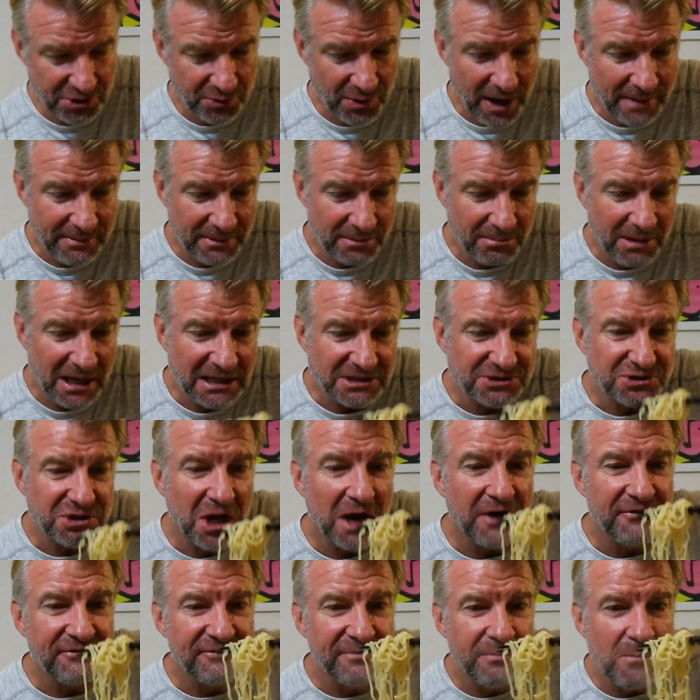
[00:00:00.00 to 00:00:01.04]
do the ramen by
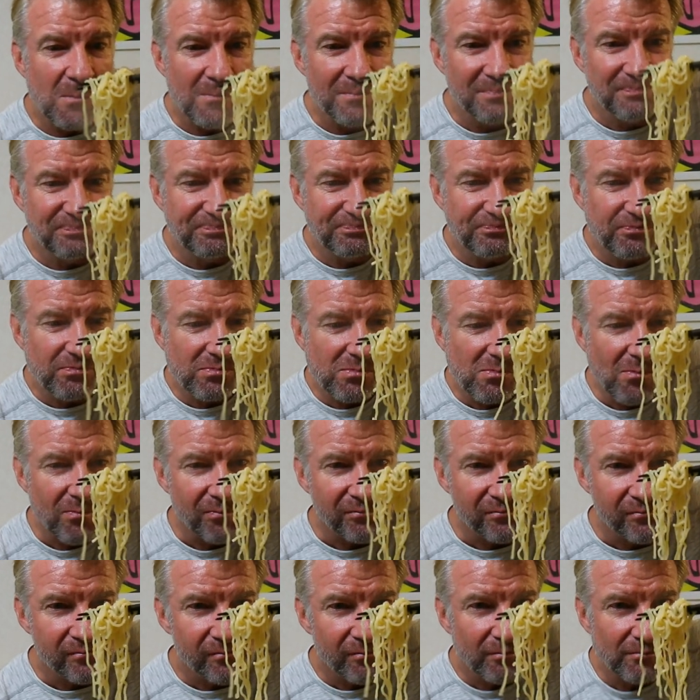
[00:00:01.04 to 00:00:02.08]
itself.
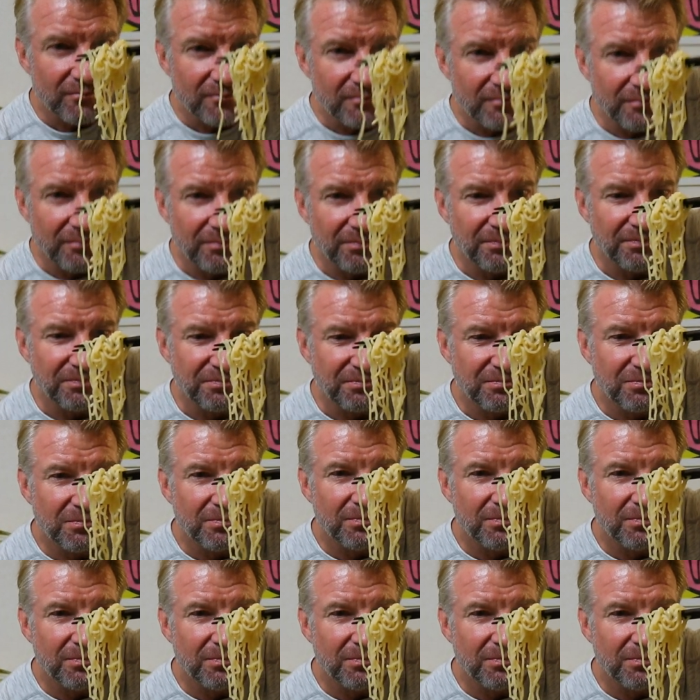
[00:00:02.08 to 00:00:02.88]
Mm-hmm.